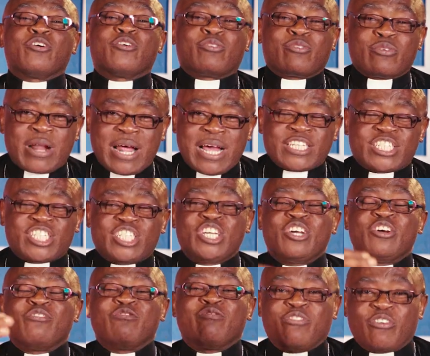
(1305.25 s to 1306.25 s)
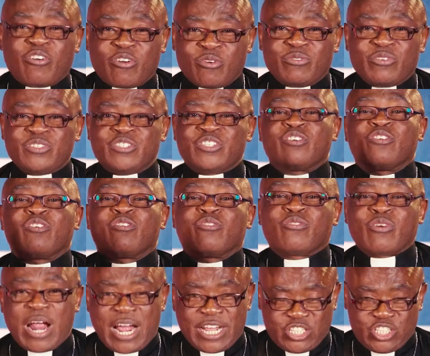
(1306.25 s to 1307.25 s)
Crash follows
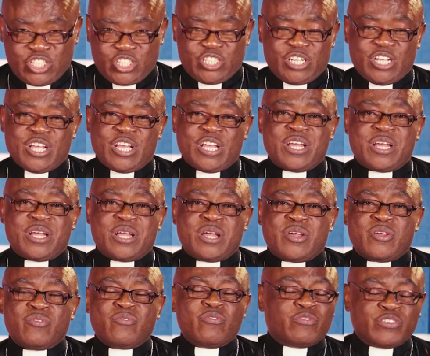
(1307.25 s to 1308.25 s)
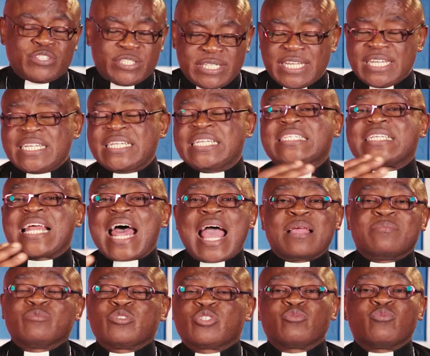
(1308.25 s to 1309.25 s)
crash. You've seen
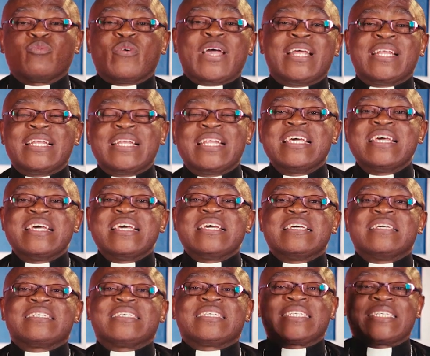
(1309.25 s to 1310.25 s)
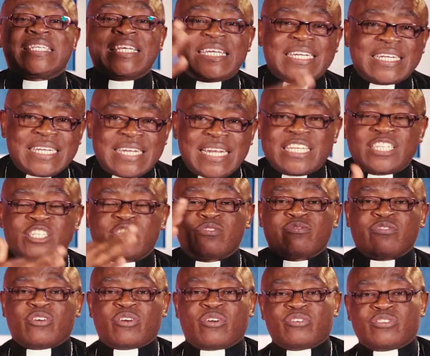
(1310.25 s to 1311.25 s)
times when sickness
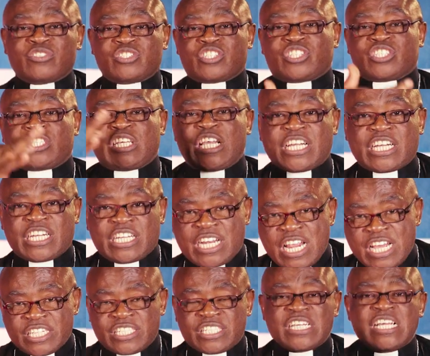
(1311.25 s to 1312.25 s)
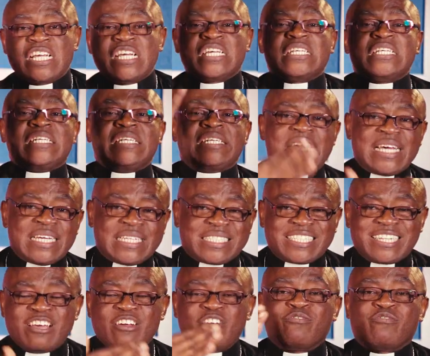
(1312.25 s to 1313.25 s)
follows sickness,
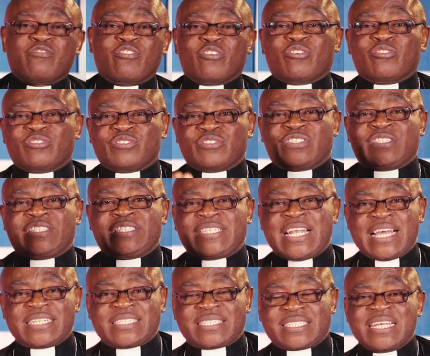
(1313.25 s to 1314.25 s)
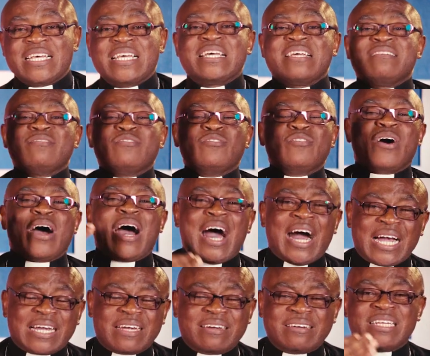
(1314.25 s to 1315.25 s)
death follows death, you know,
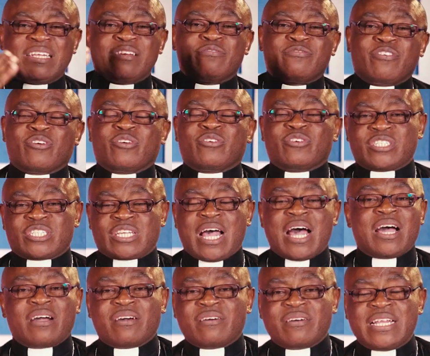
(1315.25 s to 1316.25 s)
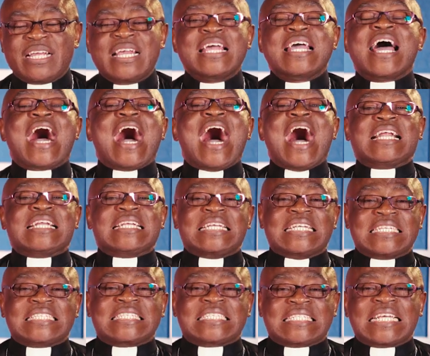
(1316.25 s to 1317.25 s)
agony follows agony, and
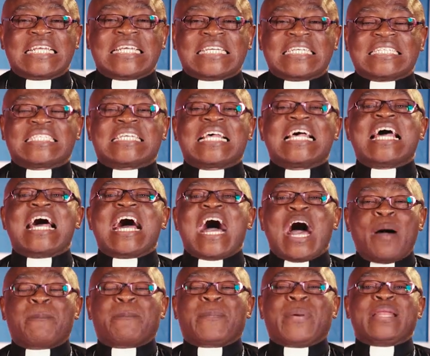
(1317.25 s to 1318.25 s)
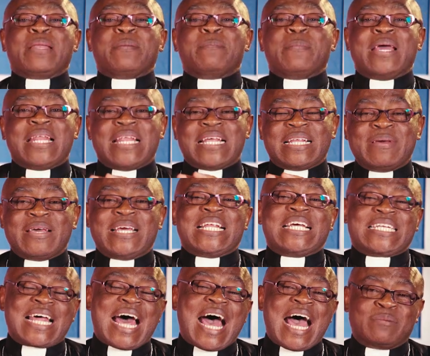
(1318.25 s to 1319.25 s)
these things happen many, many
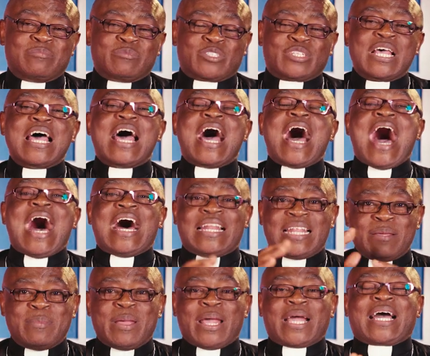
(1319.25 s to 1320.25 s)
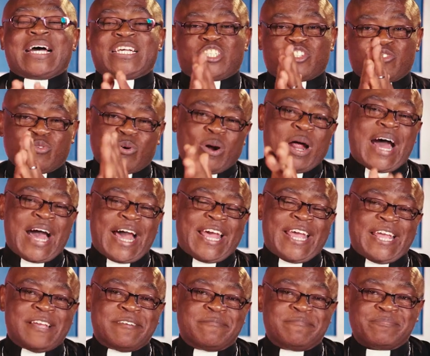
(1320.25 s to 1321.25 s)
times, and they make us
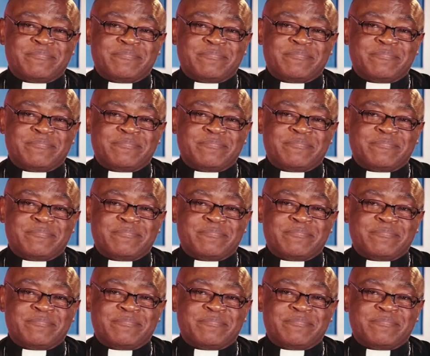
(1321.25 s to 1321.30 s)
cry.